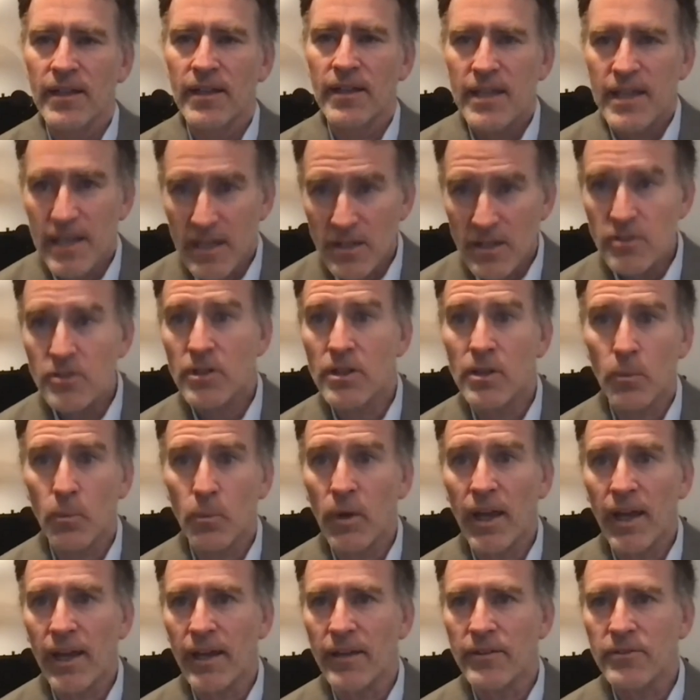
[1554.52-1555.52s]
into the
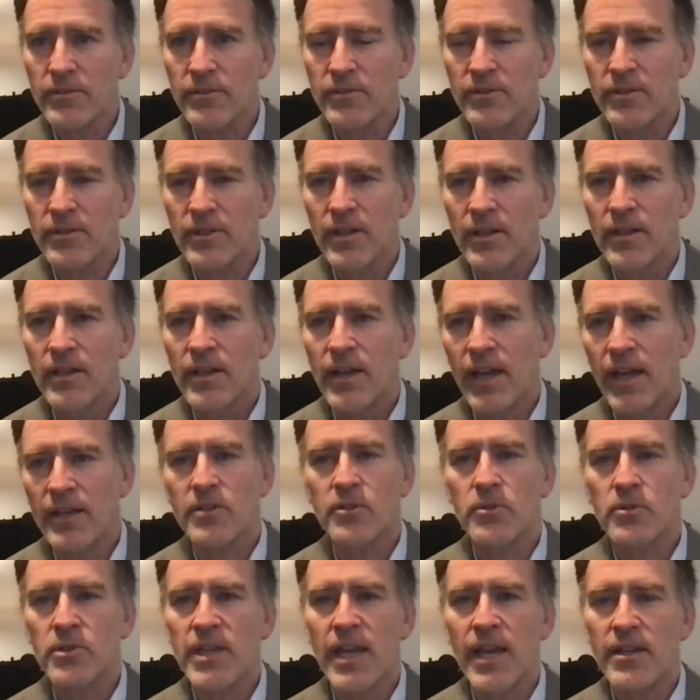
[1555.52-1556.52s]
West and
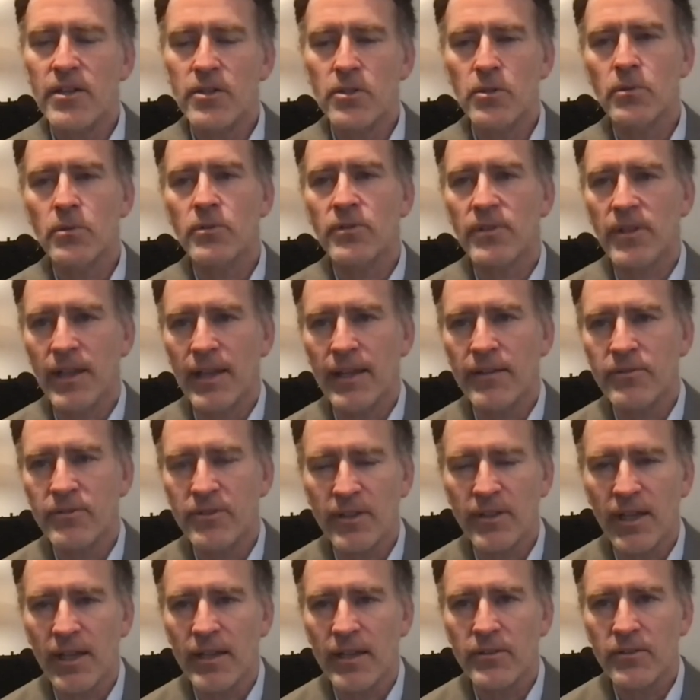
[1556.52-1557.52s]
create new slave
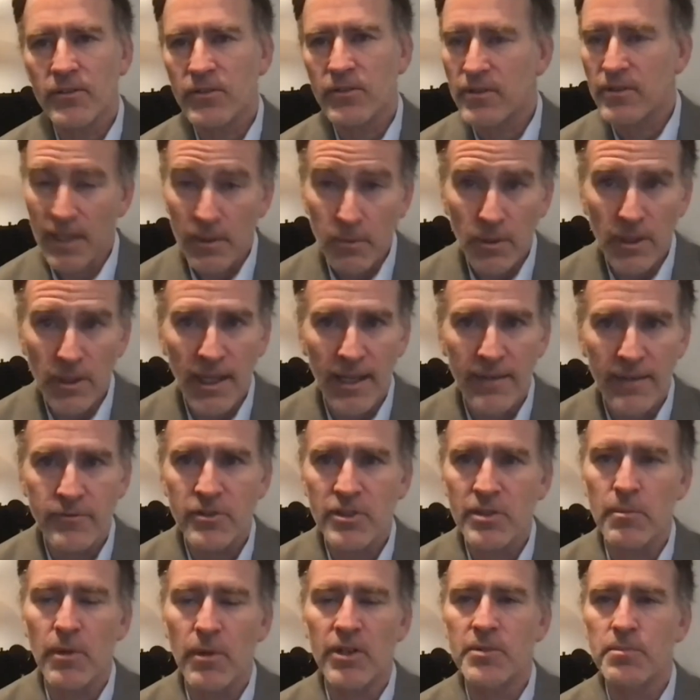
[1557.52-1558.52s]
states, they will have
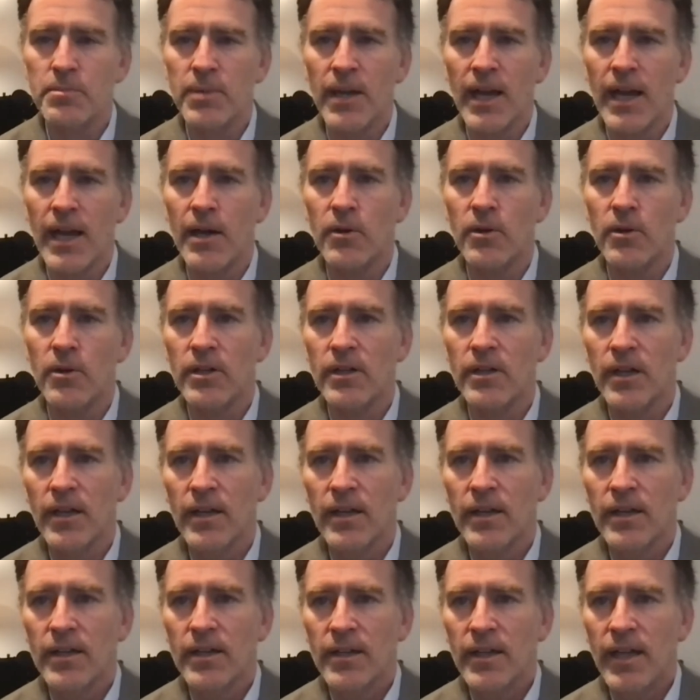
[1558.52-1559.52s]
too much power
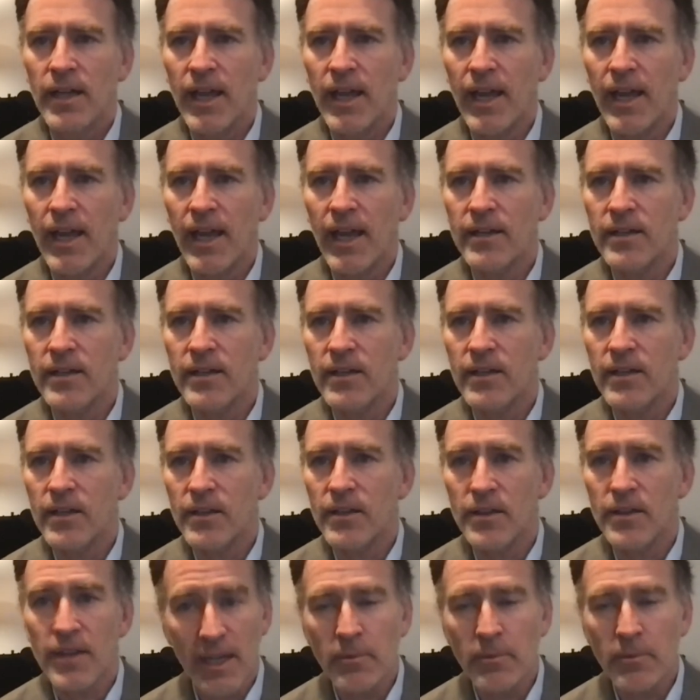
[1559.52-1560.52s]
and
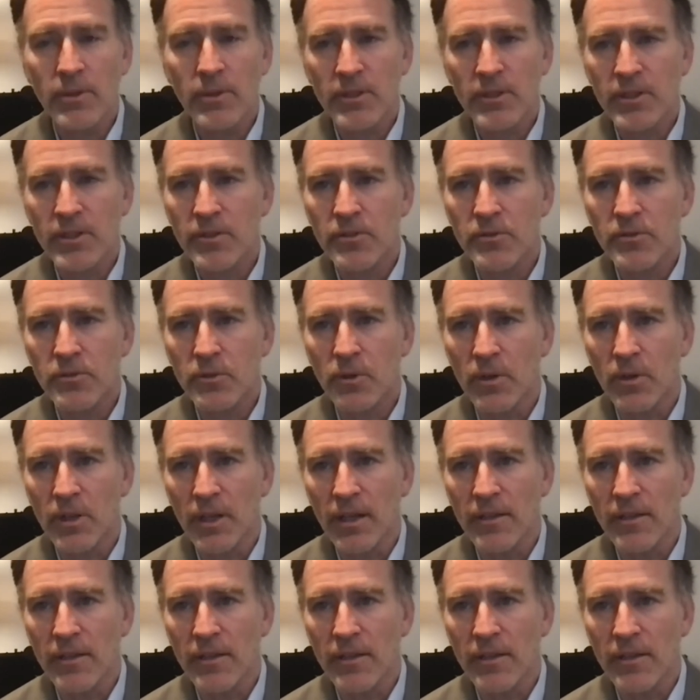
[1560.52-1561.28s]
they will control